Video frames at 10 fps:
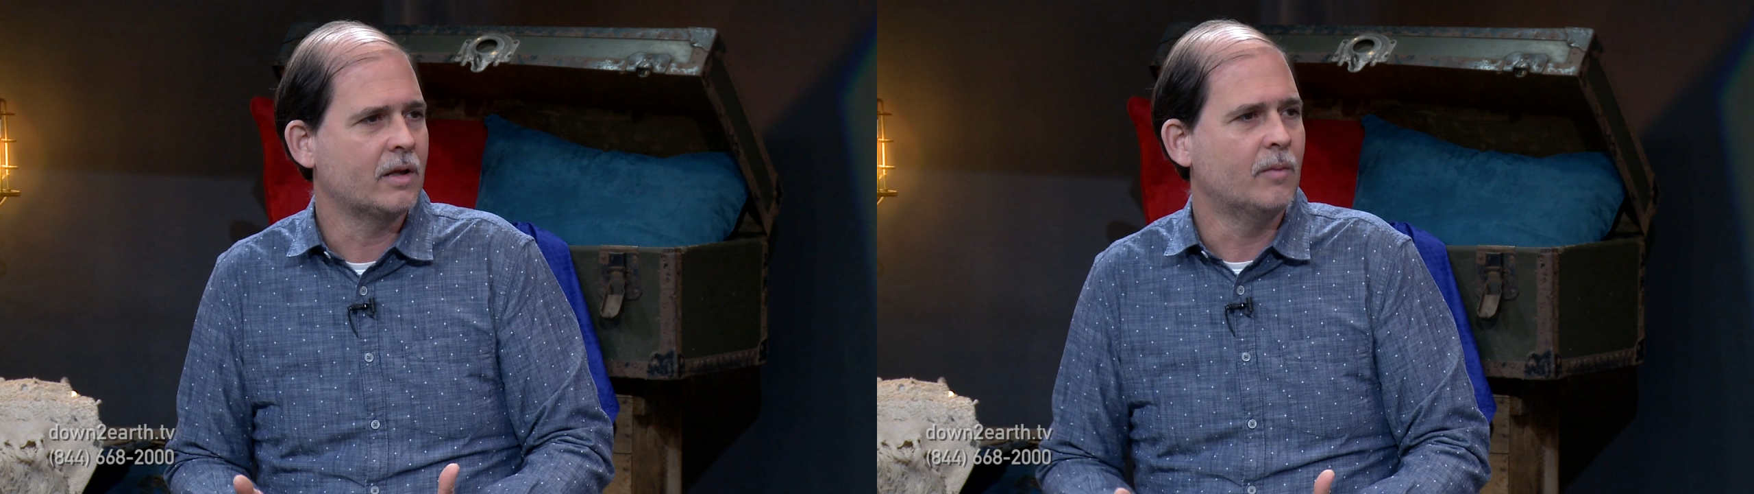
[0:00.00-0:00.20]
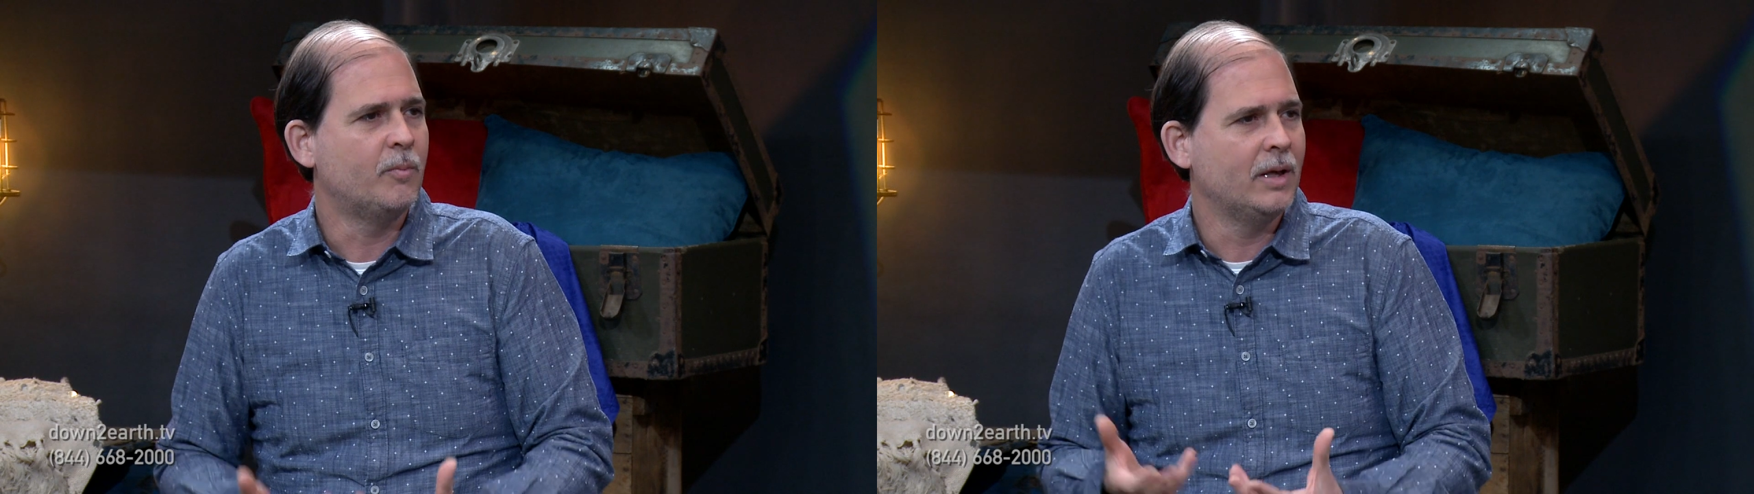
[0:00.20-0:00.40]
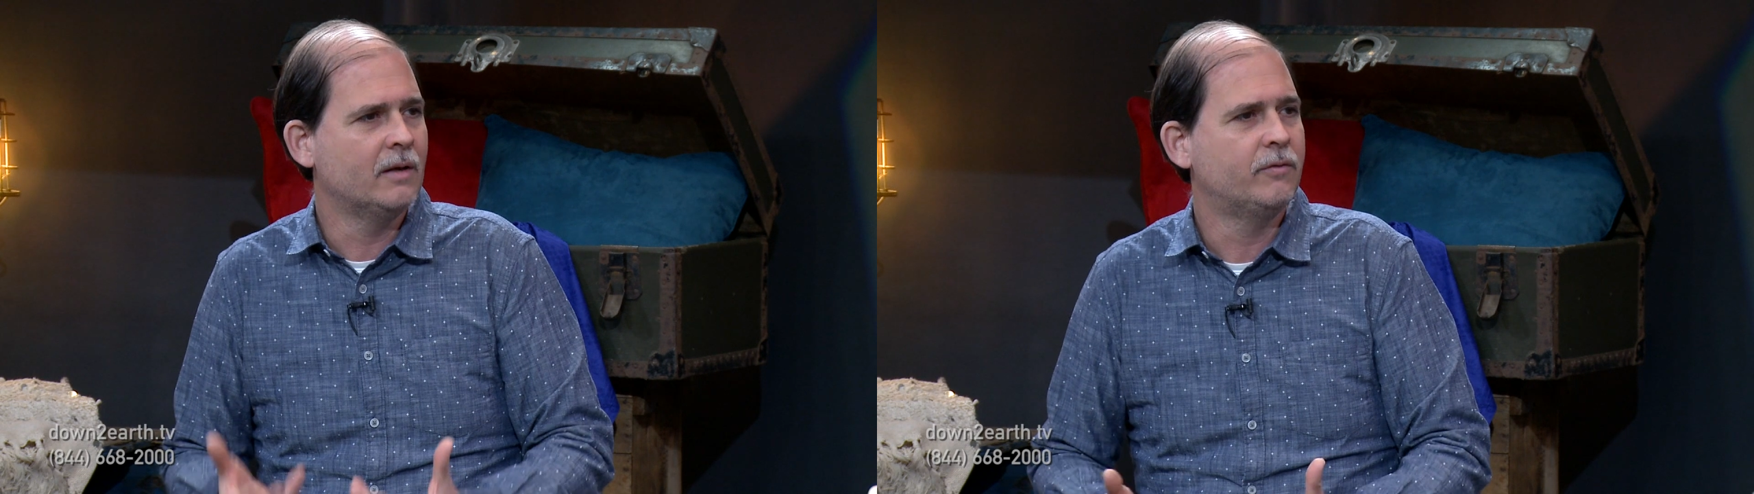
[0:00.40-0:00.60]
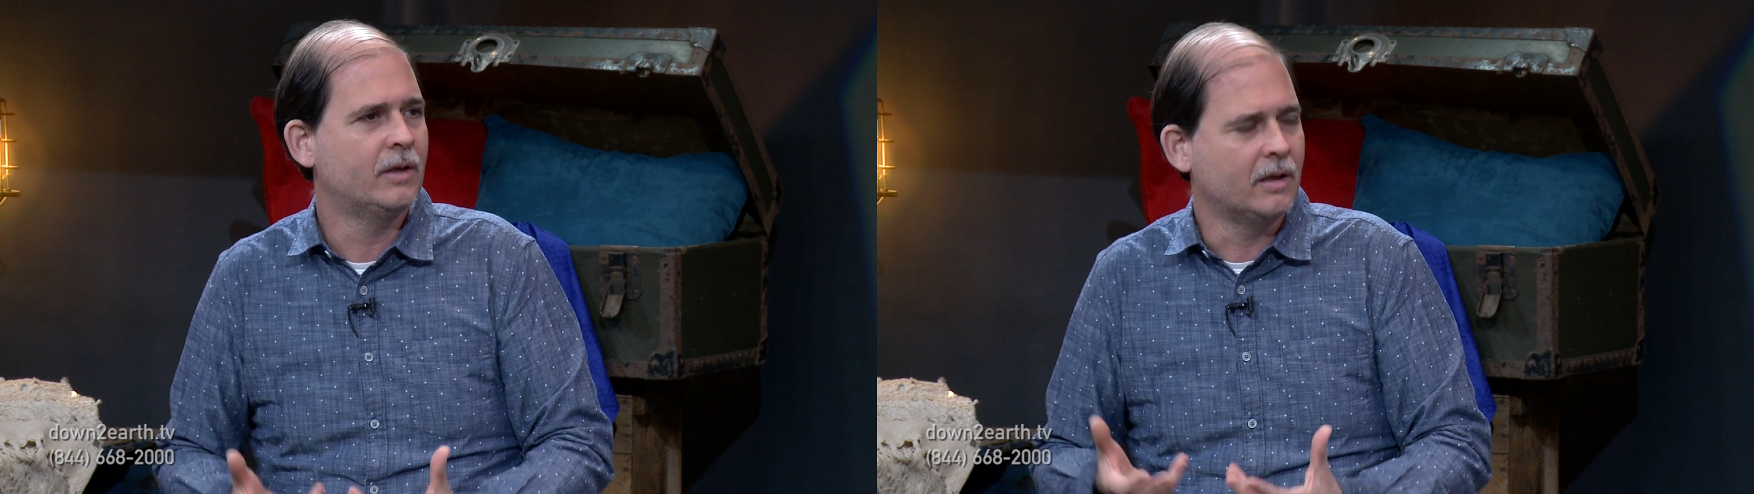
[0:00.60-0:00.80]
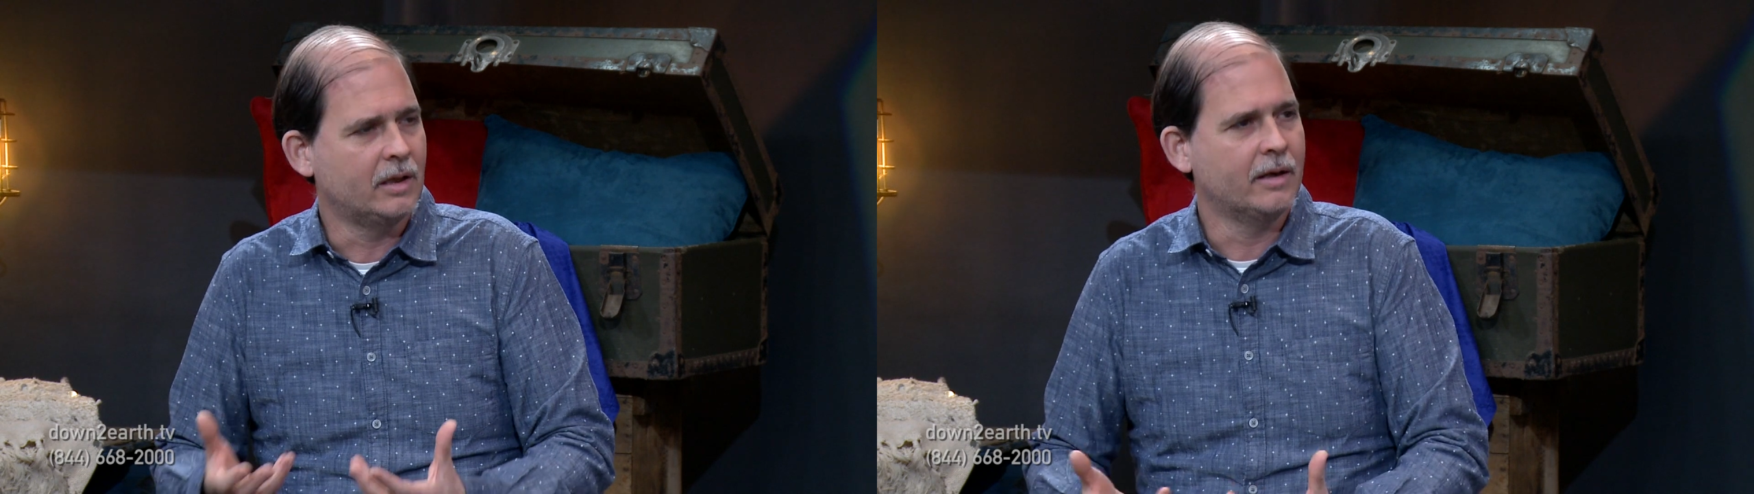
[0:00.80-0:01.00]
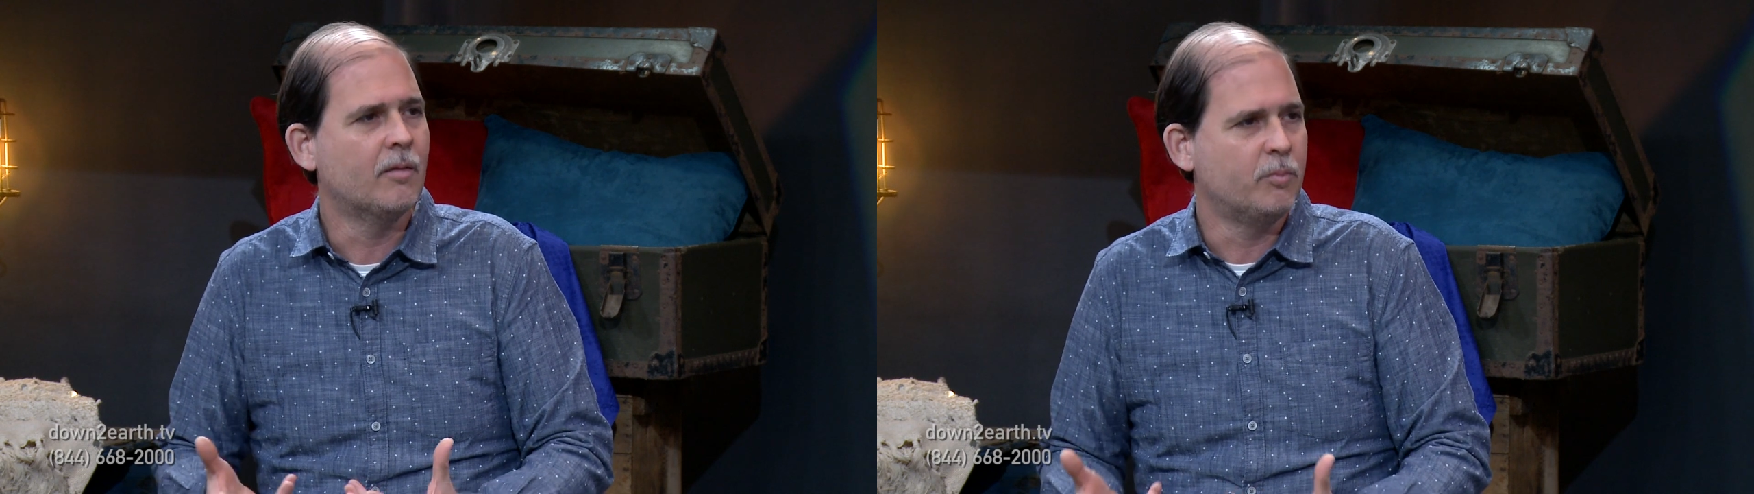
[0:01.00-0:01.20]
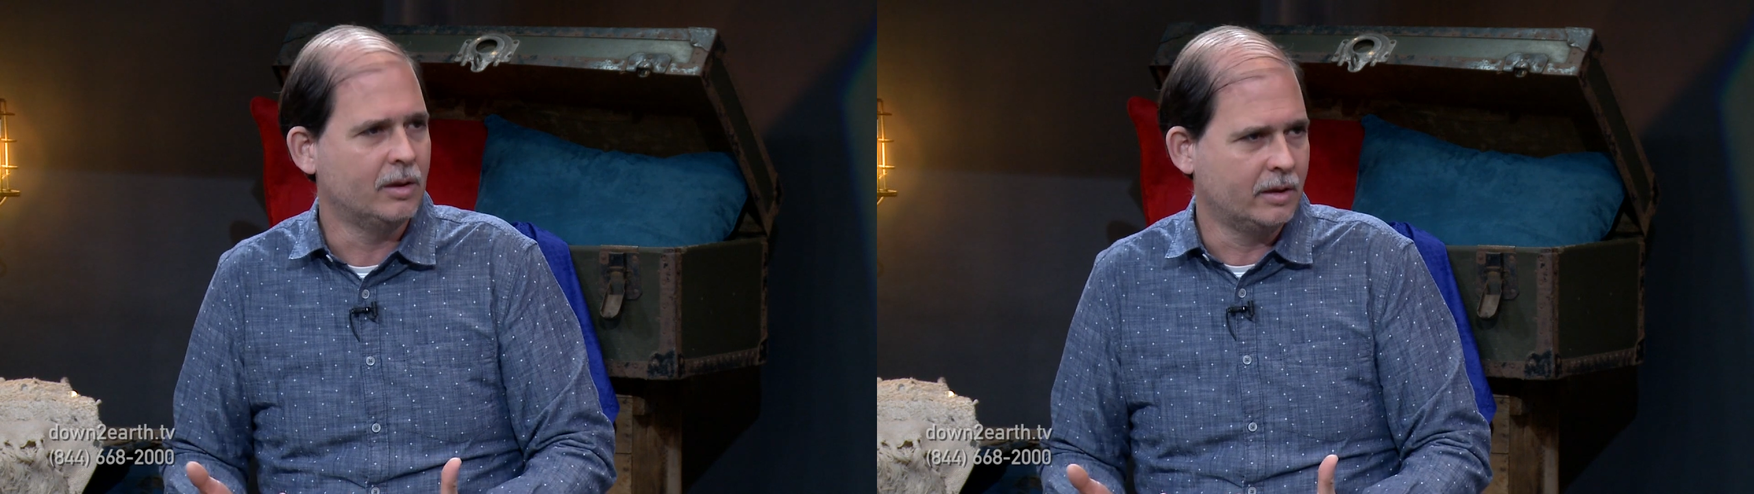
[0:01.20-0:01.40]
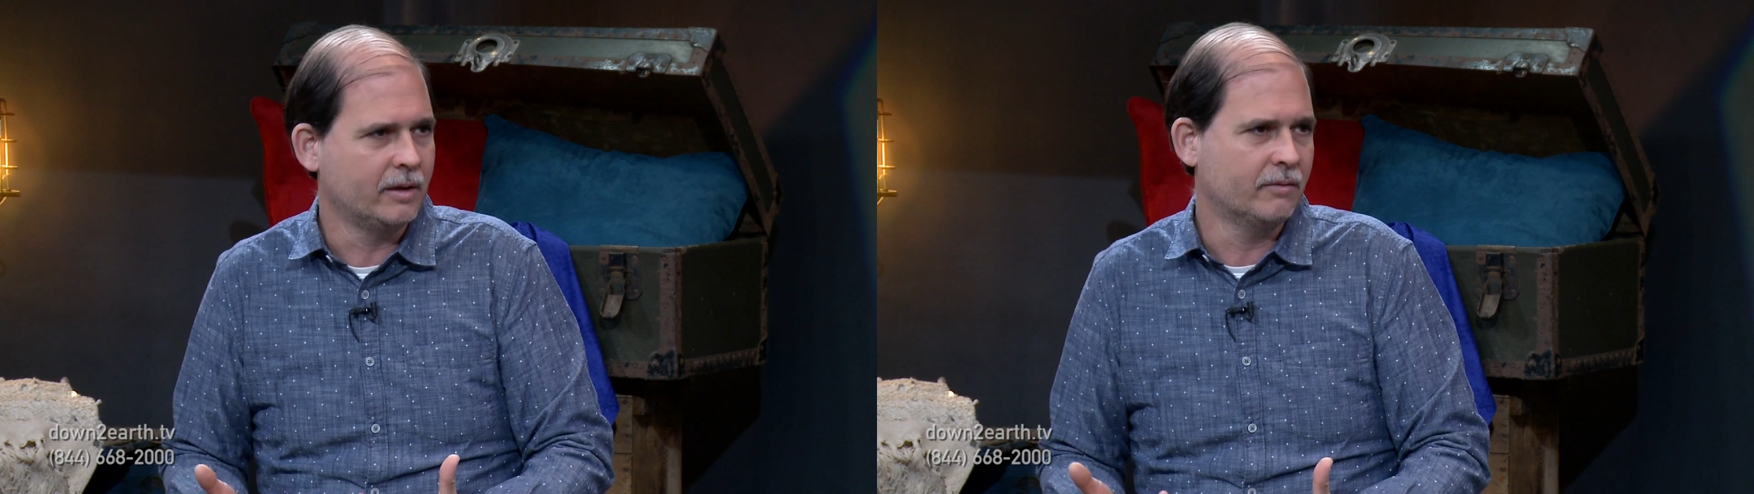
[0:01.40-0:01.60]
the benefit and the
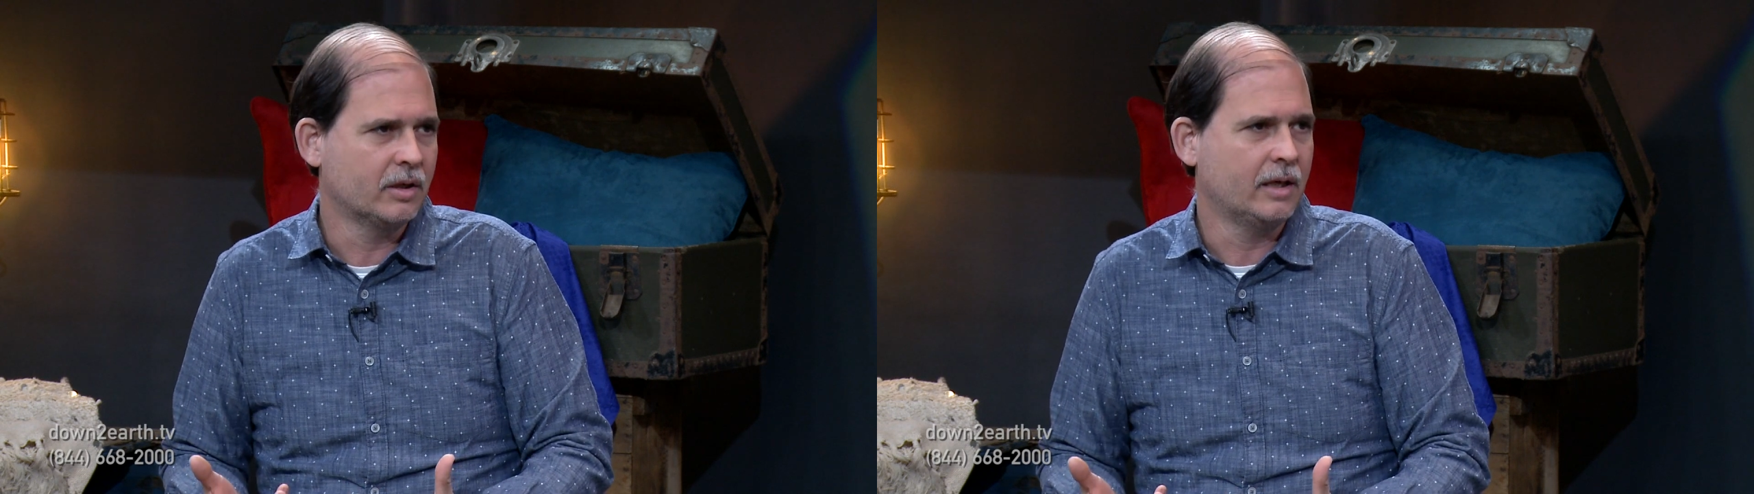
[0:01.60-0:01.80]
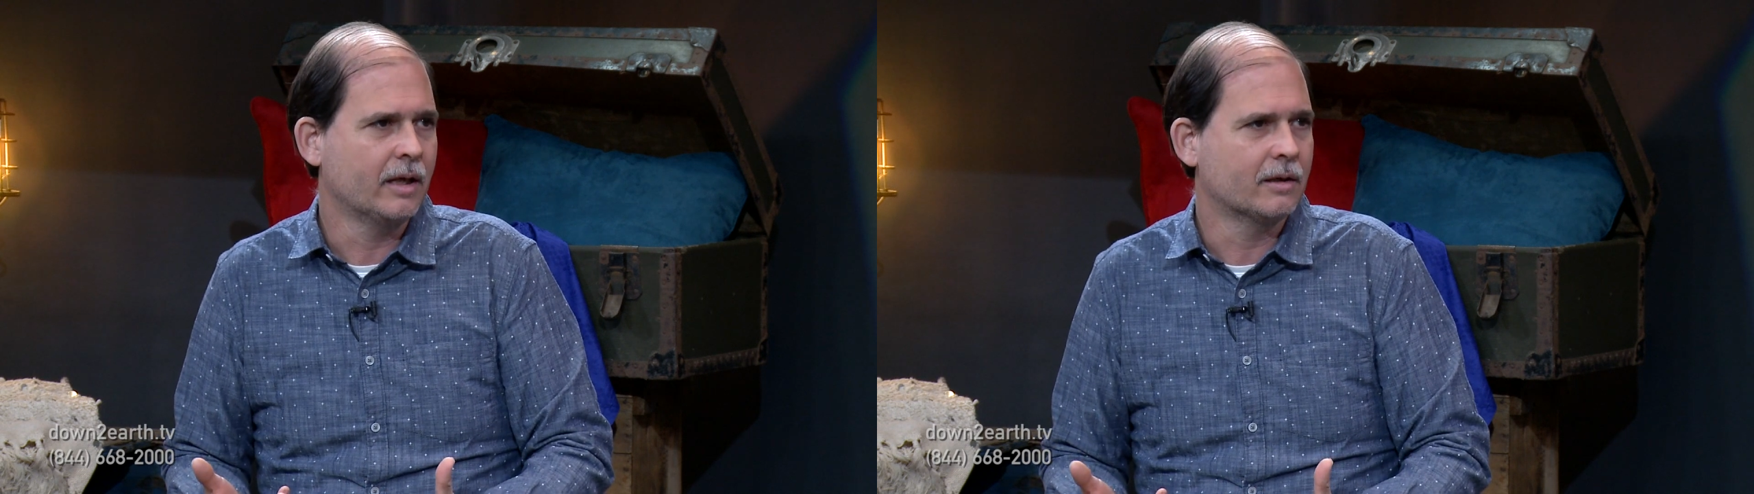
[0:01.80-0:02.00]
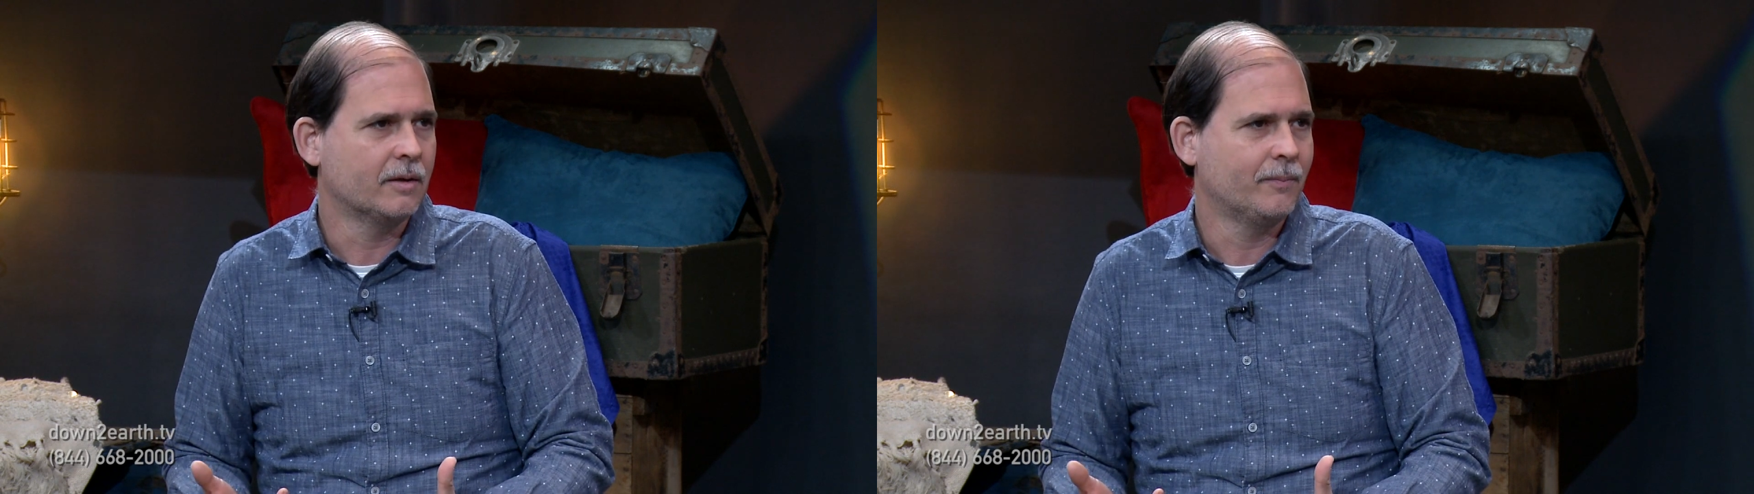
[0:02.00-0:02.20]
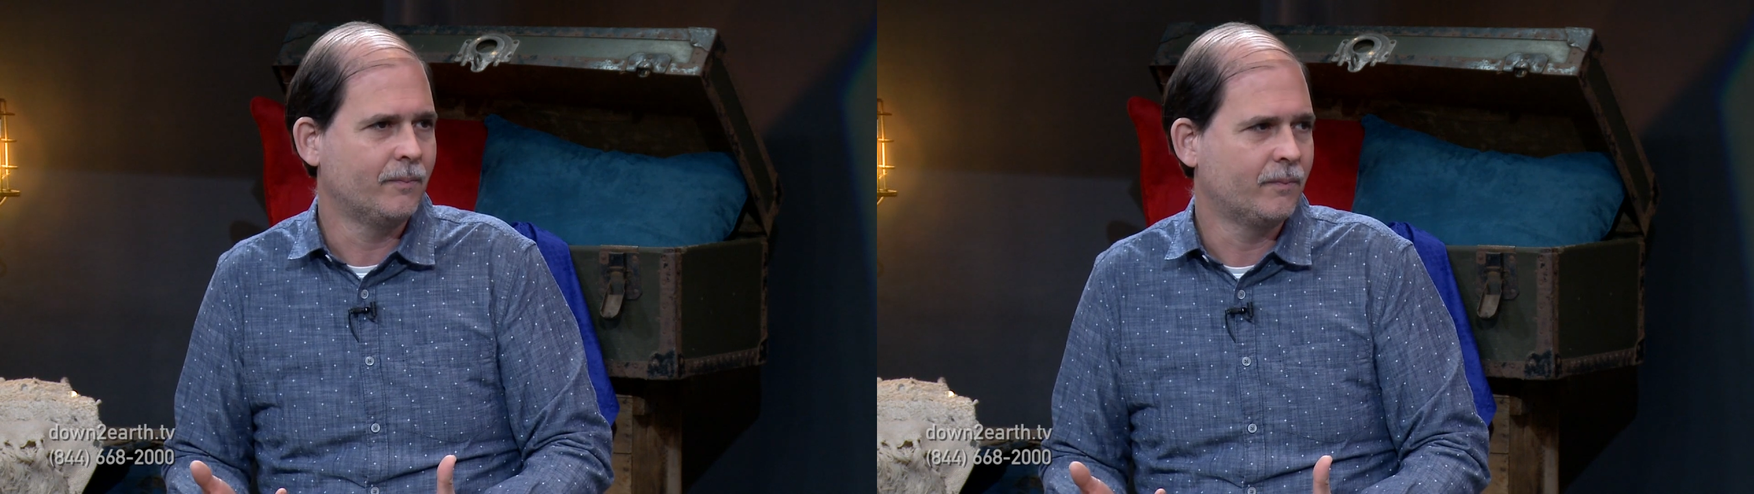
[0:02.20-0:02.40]
upbuilding of the kingdom.